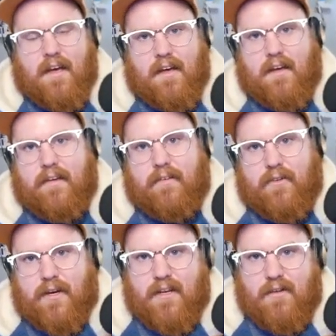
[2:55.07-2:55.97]

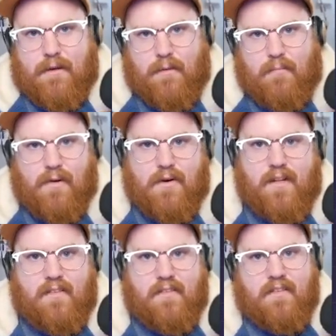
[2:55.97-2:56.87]
If you're into web
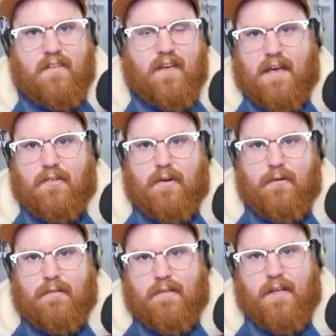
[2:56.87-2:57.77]
components,
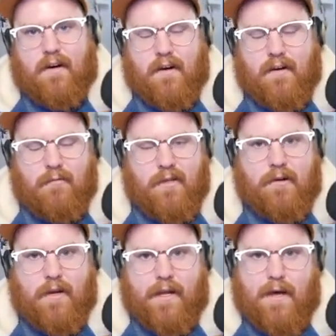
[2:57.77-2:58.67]
Astro and lit are a
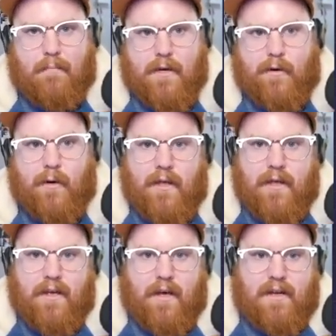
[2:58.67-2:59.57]
really great combo,
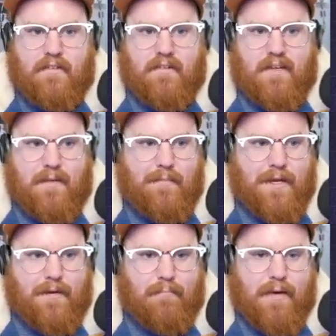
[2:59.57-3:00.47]
and just keep
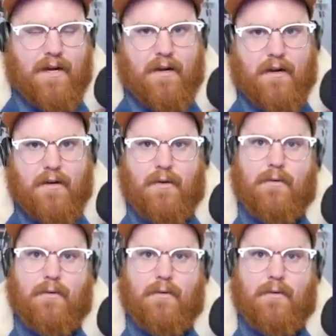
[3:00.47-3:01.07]
getting better